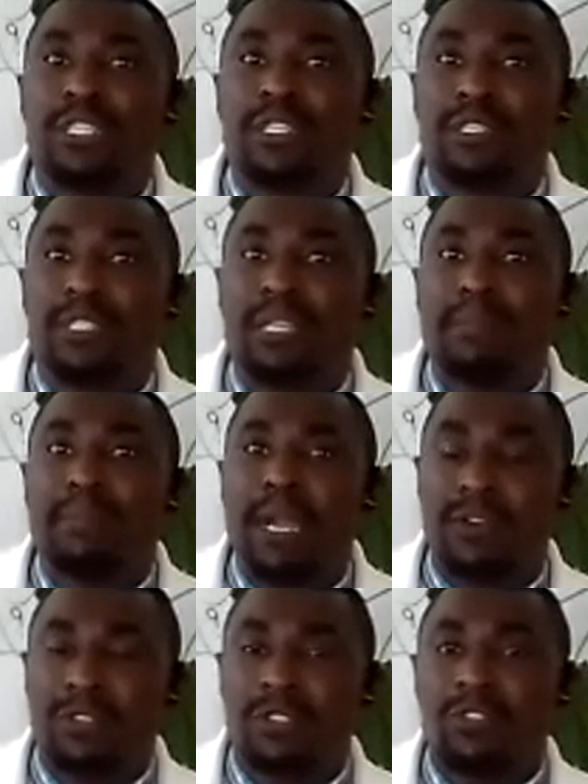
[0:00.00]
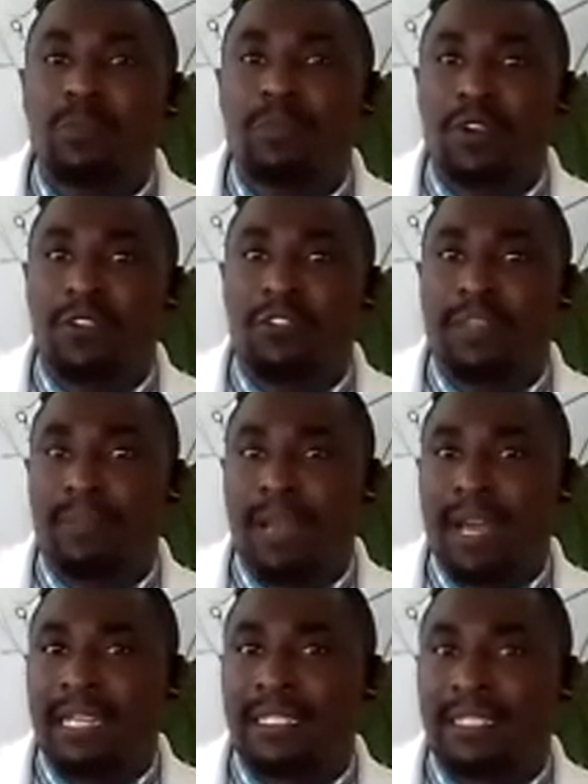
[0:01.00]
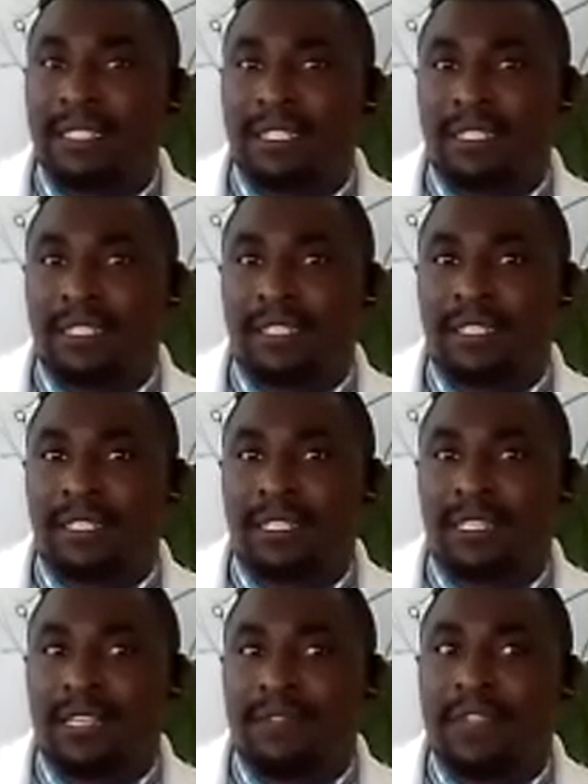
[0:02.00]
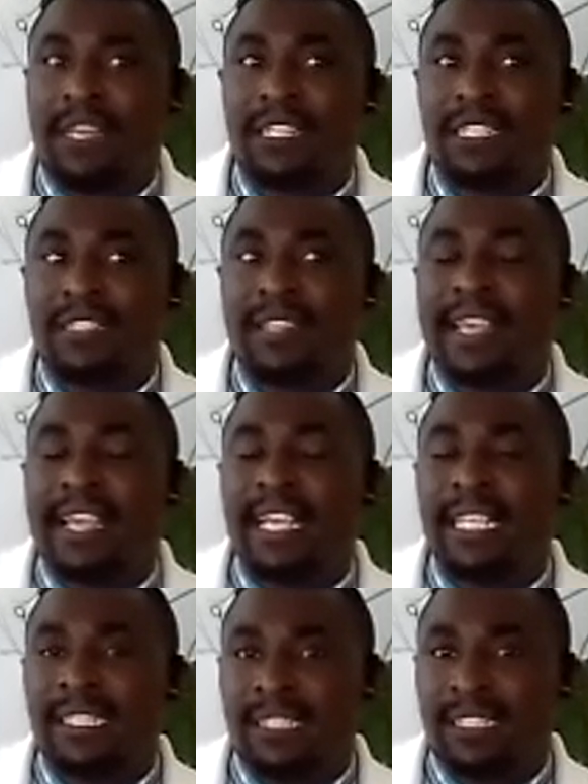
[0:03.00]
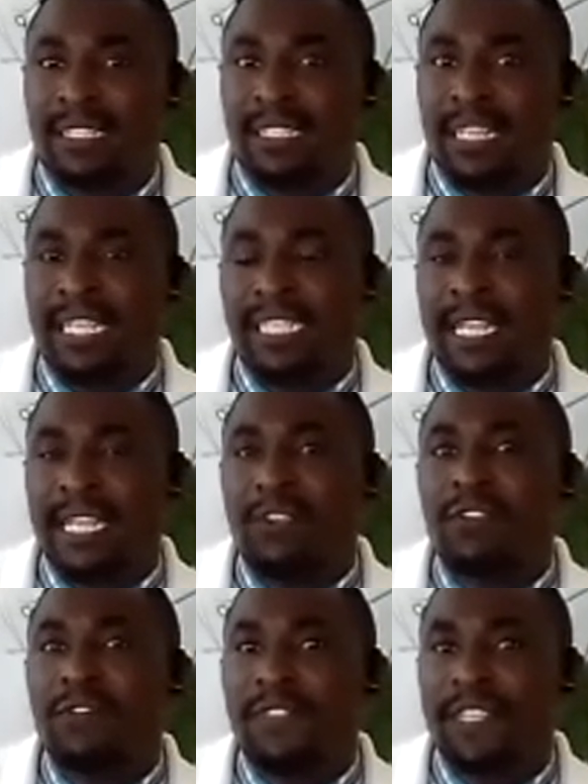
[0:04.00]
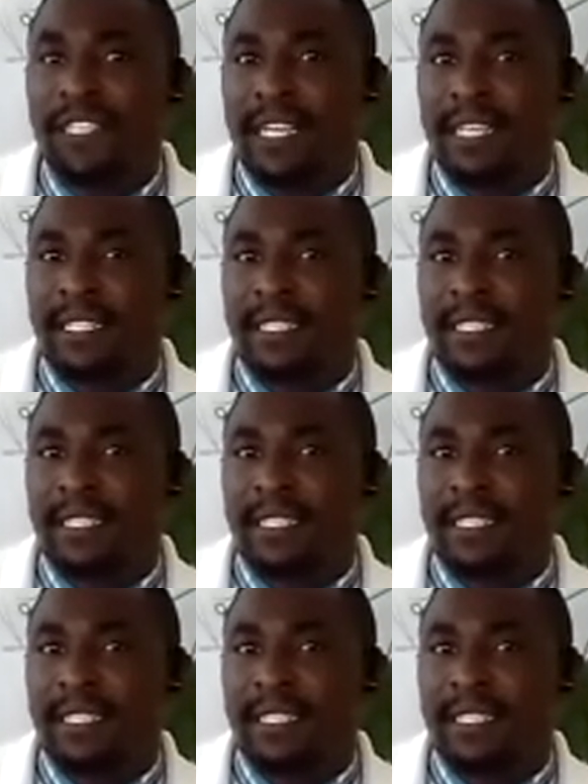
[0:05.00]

The macroscopy of the plant. That is the external features.